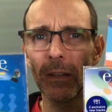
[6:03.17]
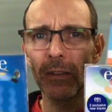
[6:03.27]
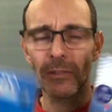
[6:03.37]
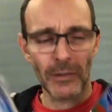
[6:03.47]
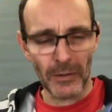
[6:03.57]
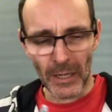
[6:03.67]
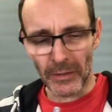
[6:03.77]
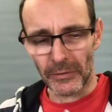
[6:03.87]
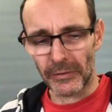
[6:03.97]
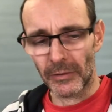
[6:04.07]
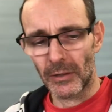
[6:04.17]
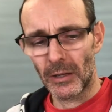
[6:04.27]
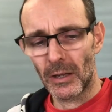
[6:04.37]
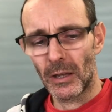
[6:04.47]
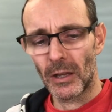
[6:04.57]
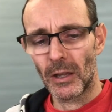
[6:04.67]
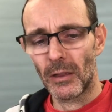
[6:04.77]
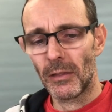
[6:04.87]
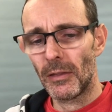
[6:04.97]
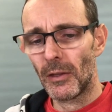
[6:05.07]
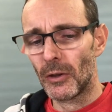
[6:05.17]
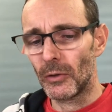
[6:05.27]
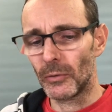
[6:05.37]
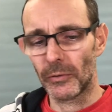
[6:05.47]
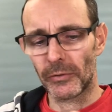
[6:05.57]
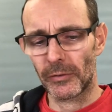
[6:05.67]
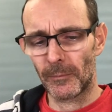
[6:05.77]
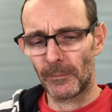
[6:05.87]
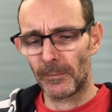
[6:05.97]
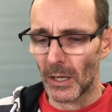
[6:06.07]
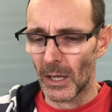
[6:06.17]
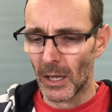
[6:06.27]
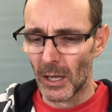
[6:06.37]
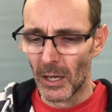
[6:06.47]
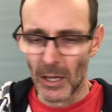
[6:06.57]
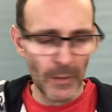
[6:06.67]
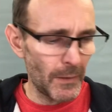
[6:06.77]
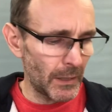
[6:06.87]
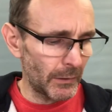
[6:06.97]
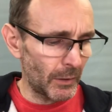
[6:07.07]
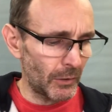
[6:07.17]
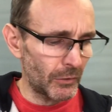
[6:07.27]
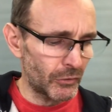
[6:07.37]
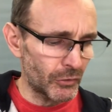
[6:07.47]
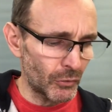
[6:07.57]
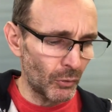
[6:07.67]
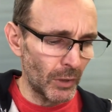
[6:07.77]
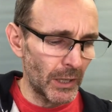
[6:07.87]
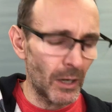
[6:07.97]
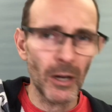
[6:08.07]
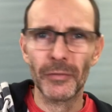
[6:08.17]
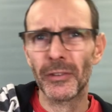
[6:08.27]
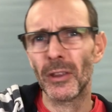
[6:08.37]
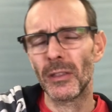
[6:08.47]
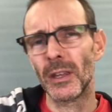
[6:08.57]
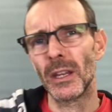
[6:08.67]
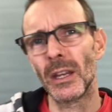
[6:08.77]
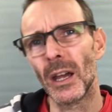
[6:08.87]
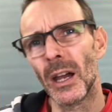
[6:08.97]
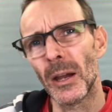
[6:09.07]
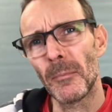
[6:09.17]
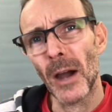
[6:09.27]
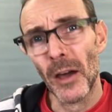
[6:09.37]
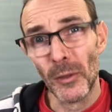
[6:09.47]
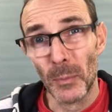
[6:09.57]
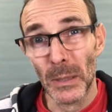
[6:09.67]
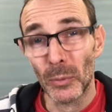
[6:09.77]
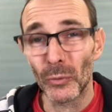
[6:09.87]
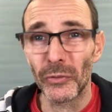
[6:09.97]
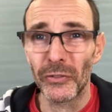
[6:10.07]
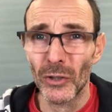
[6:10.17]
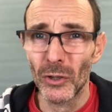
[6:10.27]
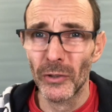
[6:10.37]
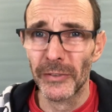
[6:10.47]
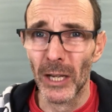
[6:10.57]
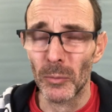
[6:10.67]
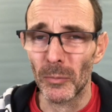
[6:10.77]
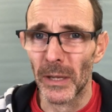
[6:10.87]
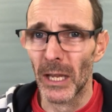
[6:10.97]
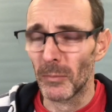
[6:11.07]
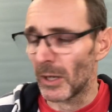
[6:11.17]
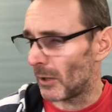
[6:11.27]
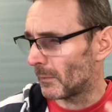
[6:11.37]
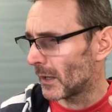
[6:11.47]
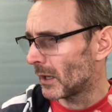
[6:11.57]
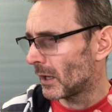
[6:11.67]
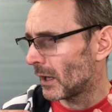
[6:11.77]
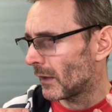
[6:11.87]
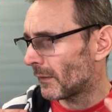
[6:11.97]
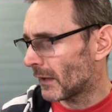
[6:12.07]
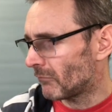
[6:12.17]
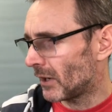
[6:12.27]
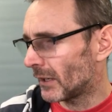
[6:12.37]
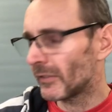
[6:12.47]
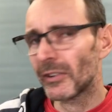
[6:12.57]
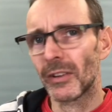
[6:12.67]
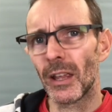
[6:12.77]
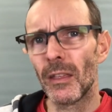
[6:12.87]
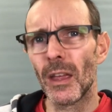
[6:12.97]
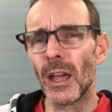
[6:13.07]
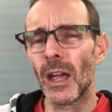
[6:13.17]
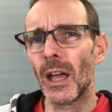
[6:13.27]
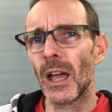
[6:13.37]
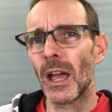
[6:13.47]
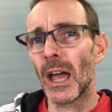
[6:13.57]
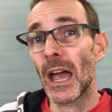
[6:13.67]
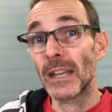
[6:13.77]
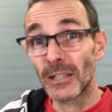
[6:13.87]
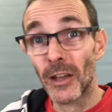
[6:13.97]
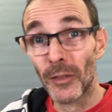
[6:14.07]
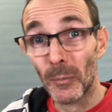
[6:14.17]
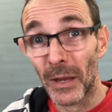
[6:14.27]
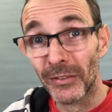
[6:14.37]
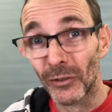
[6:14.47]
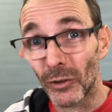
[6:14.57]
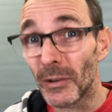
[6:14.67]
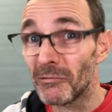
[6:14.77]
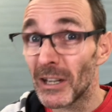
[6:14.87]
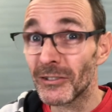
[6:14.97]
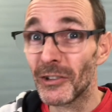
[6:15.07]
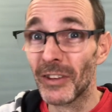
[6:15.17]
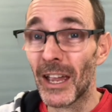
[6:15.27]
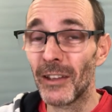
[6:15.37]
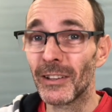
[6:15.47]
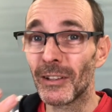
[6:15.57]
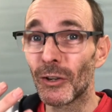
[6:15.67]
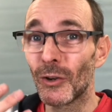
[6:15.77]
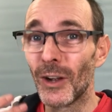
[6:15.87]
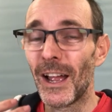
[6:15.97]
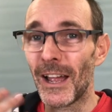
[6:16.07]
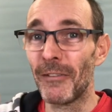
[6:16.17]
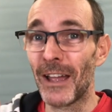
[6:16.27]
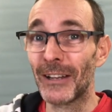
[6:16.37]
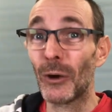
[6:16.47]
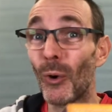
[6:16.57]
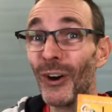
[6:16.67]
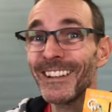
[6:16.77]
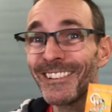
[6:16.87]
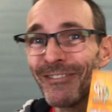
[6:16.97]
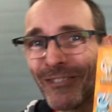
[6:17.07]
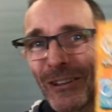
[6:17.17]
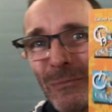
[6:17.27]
So that's those. And then shortly after the Other People's Songs album came out, they released another best of. Erasure's have had quite a few